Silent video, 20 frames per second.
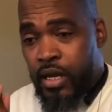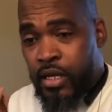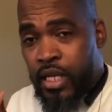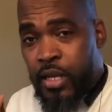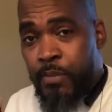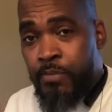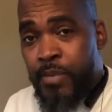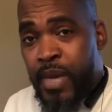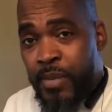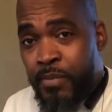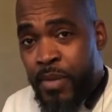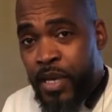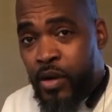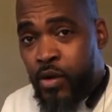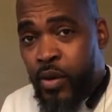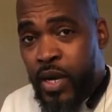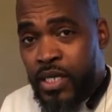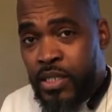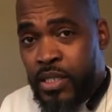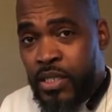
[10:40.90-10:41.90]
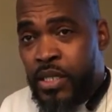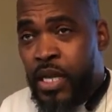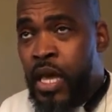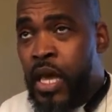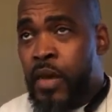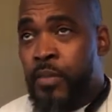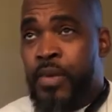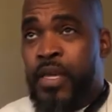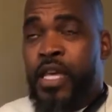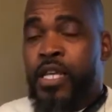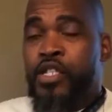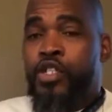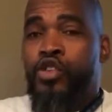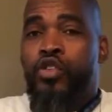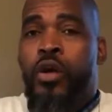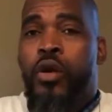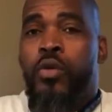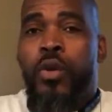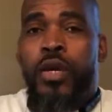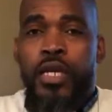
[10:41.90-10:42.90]
commitment questions, because
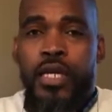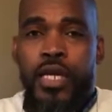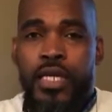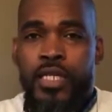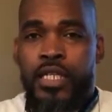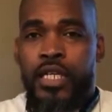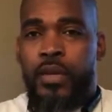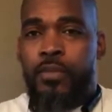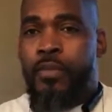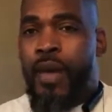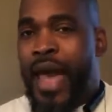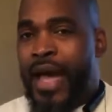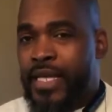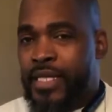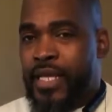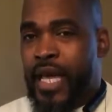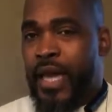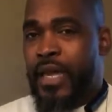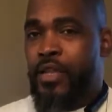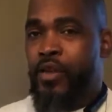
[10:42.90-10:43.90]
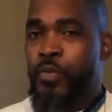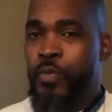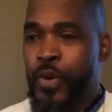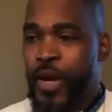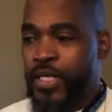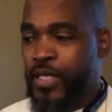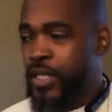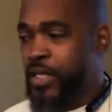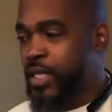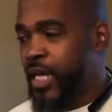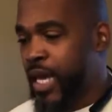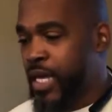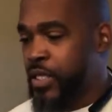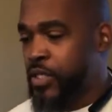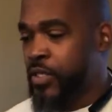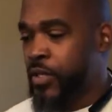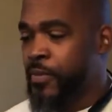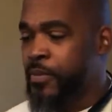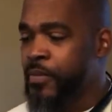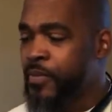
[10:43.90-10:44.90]
you don't want to get to the backside of your
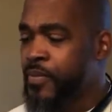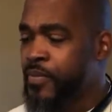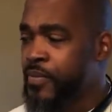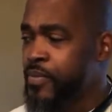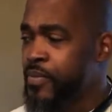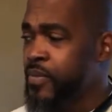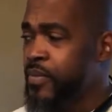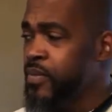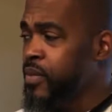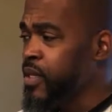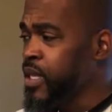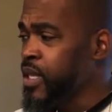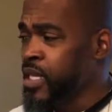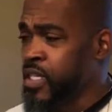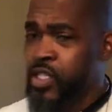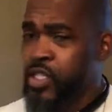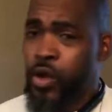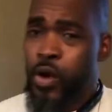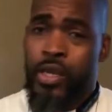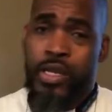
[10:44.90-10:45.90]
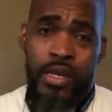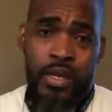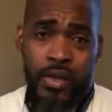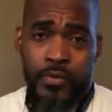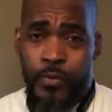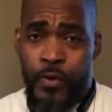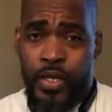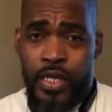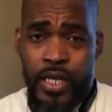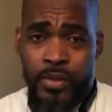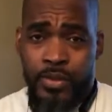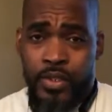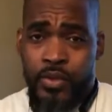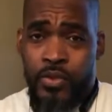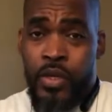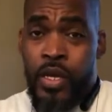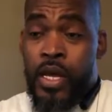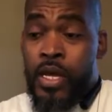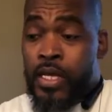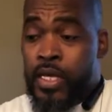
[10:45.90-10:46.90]
presentation and start looking for them
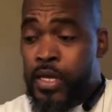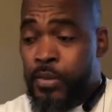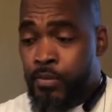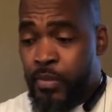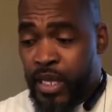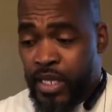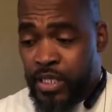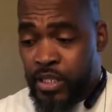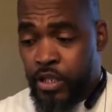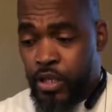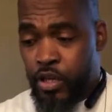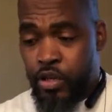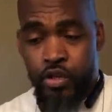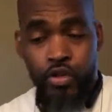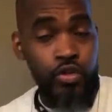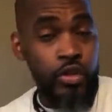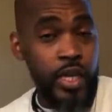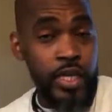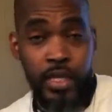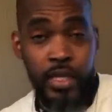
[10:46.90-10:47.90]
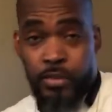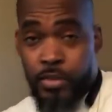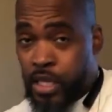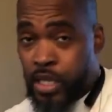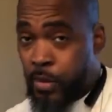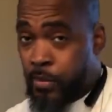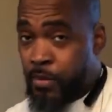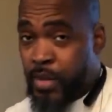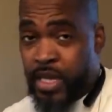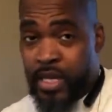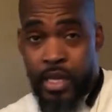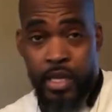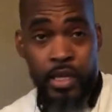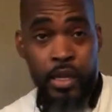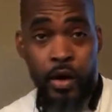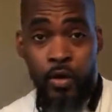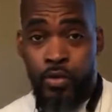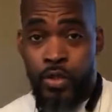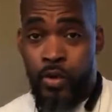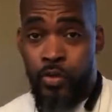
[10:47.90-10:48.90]
to commit to you. You get them to commit
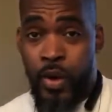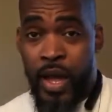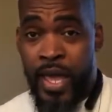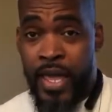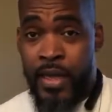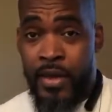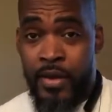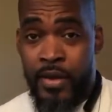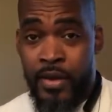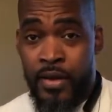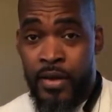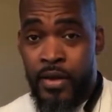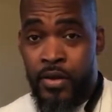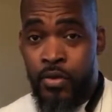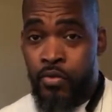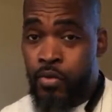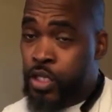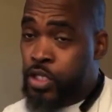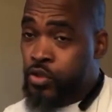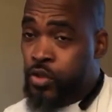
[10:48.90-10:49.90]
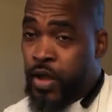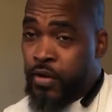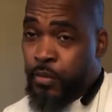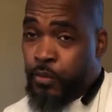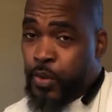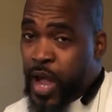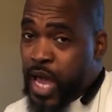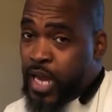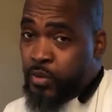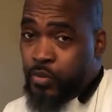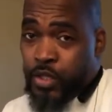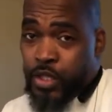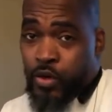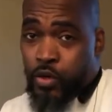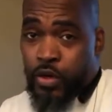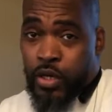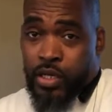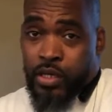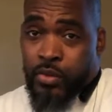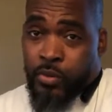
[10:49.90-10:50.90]
along the way. would you have a problem with
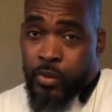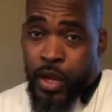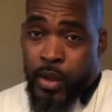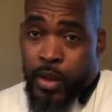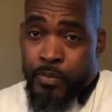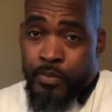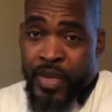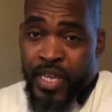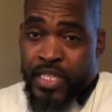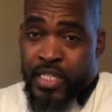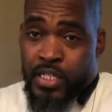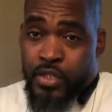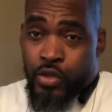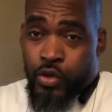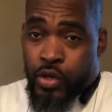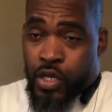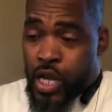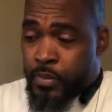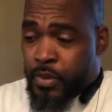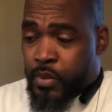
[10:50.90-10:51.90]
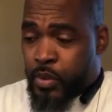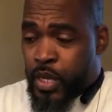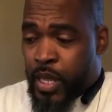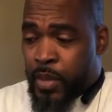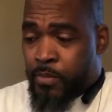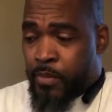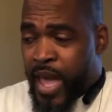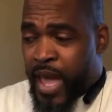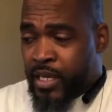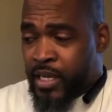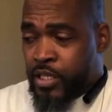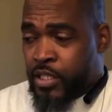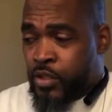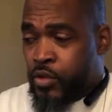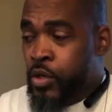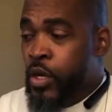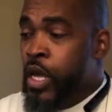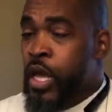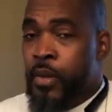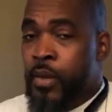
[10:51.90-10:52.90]
doing business to a company with that
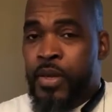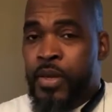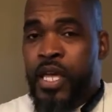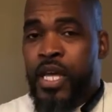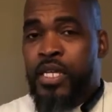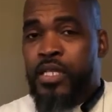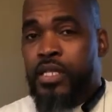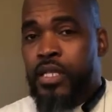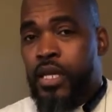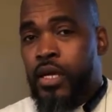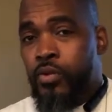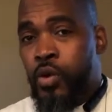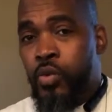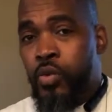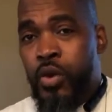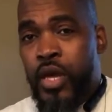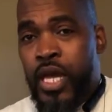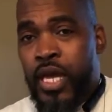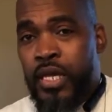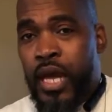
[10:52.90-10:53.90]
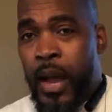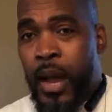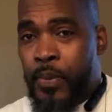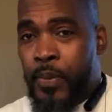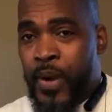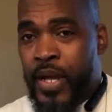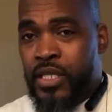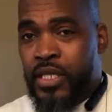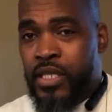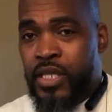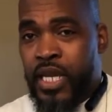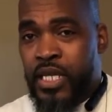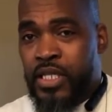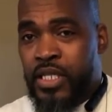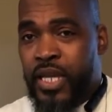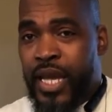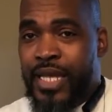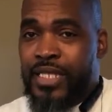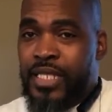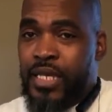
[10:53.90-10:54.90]
magnitude? Because when we in our
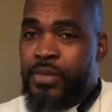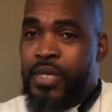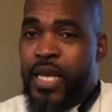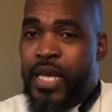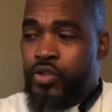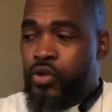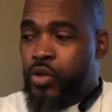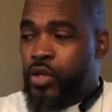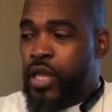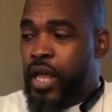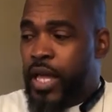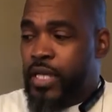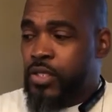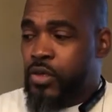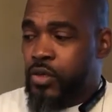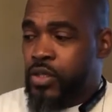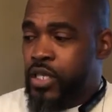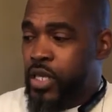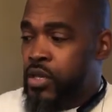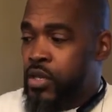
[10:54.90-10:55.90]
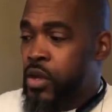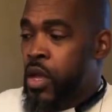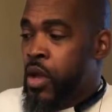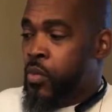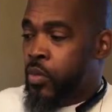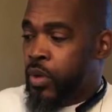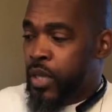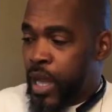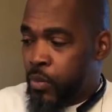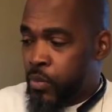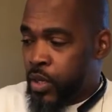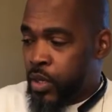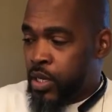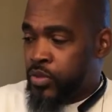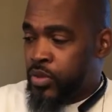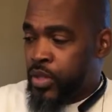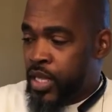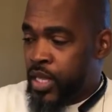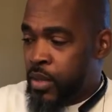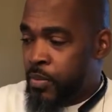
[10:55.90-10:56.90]
presentation, guys, sometimes your client's gonna tell you, well, I
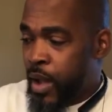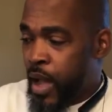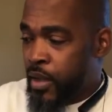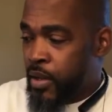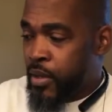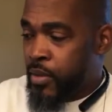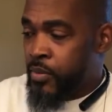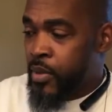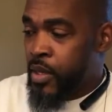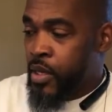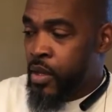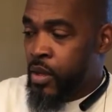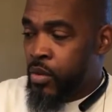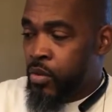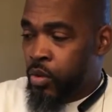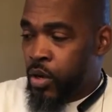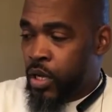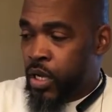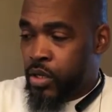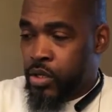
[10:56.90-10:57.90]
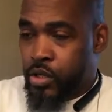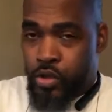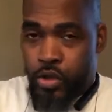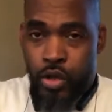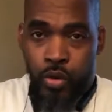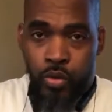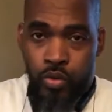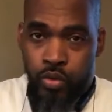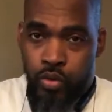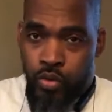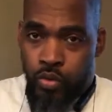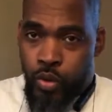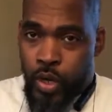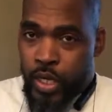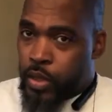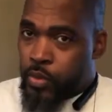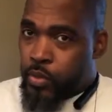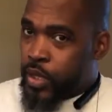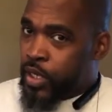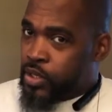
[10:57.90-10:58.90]
want to think about it. Well, you know, what
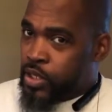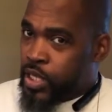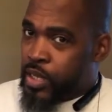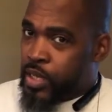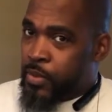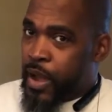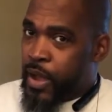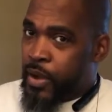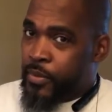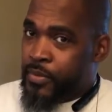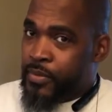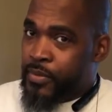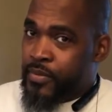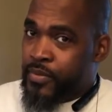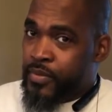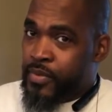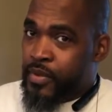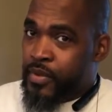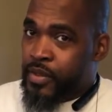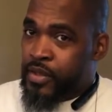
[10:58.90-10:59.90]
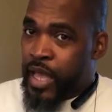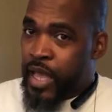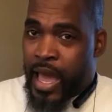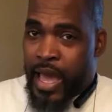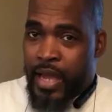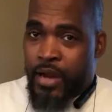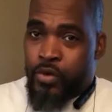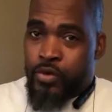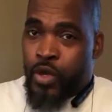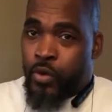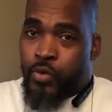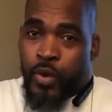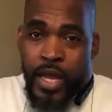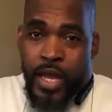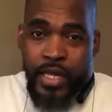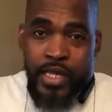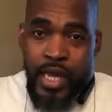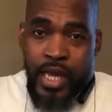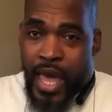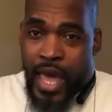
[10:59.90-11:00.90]
do they want to think about? Now, I don't
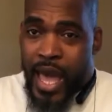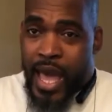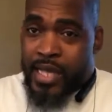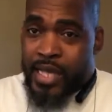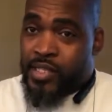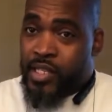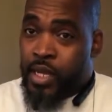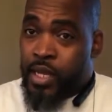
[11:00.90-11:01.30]
directly ask